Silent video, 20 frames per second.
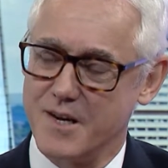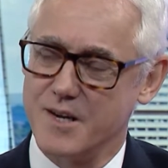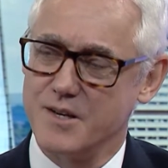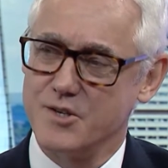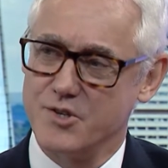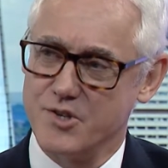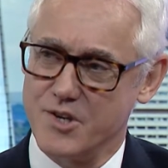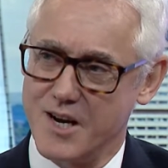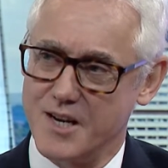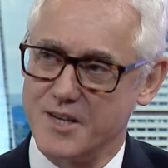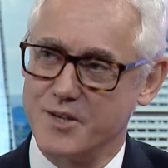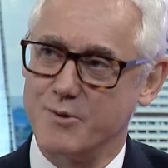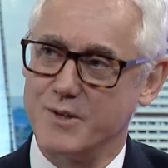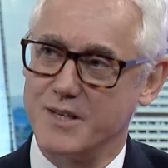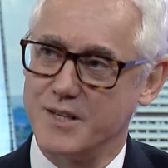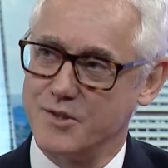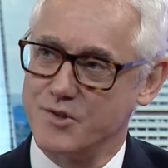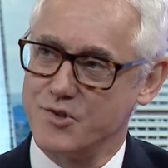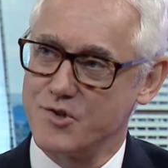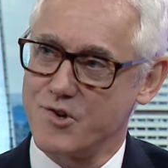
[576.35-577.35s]
genuine
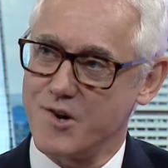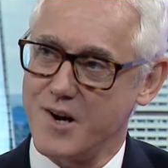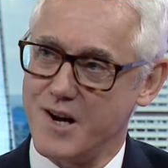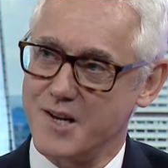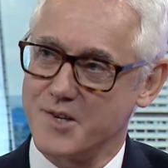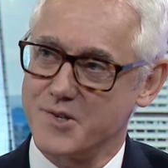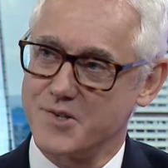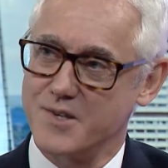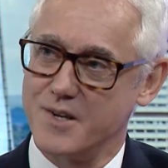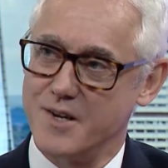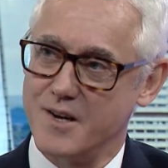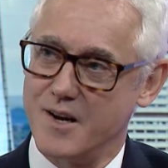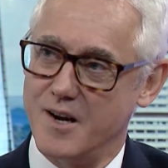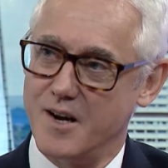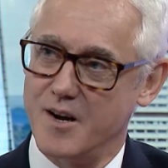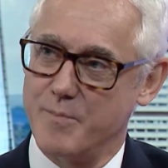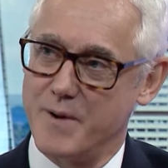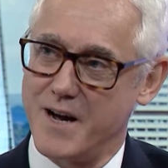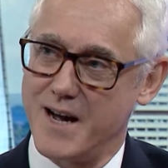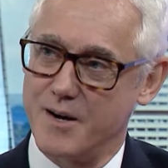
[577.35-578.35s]
interest
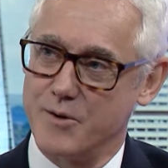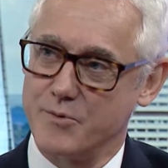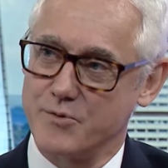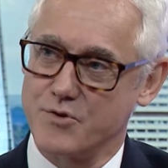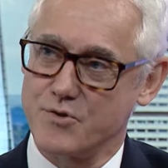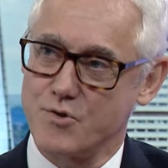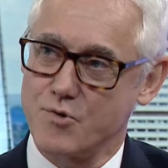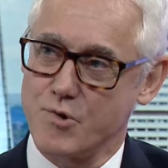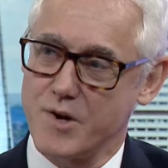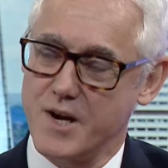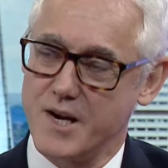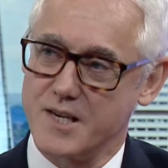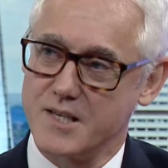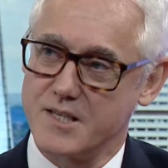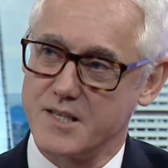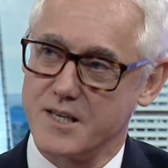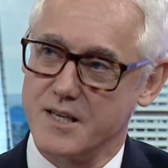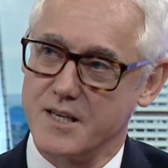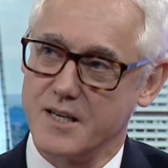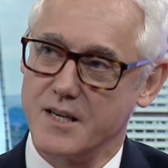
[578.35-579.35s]
about
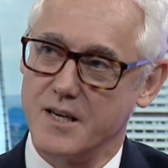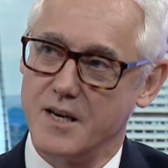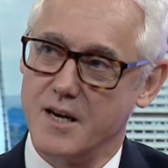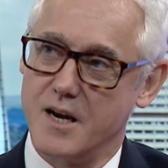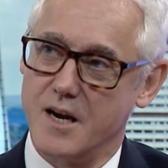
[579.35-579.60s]
creating